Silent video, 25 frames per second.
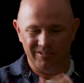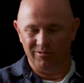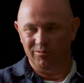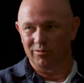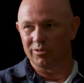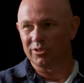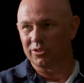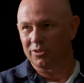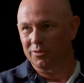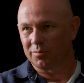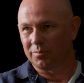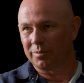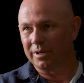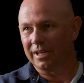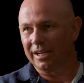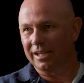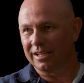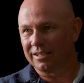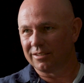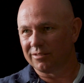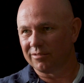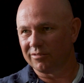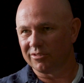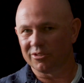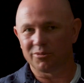
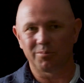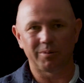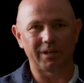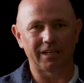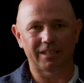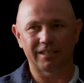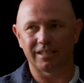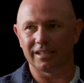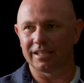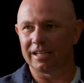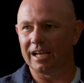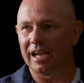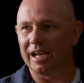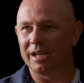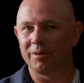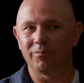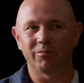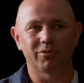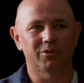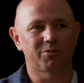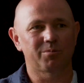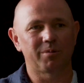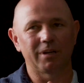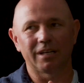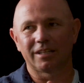respect the game,
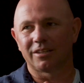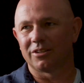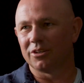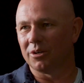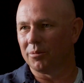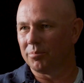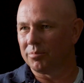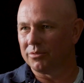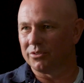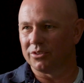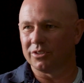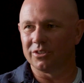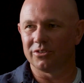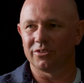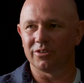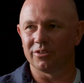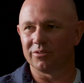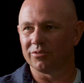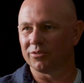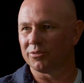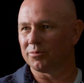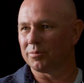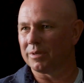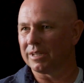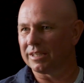respect the opposition,
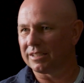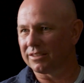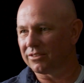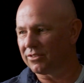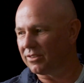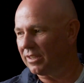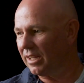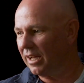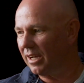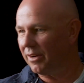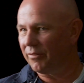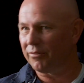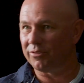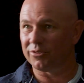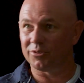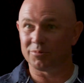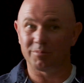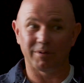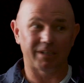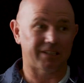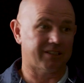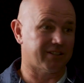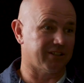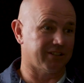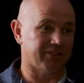respect the staff,
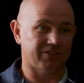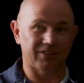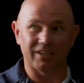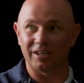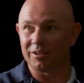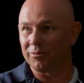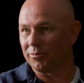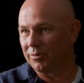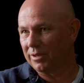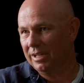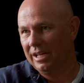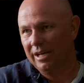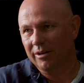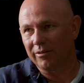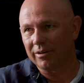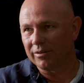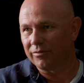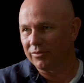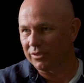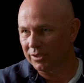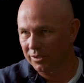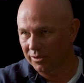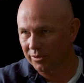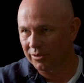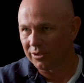respect each other,
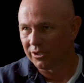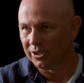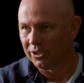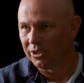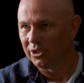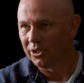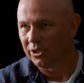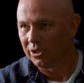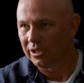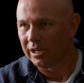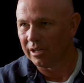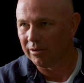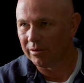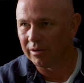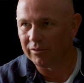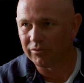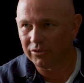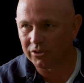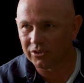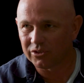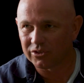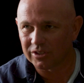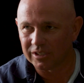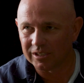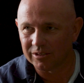however
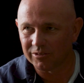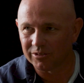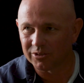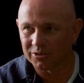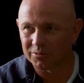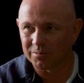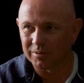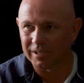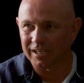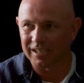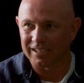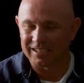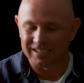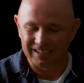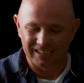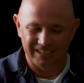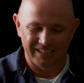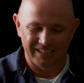you see respect.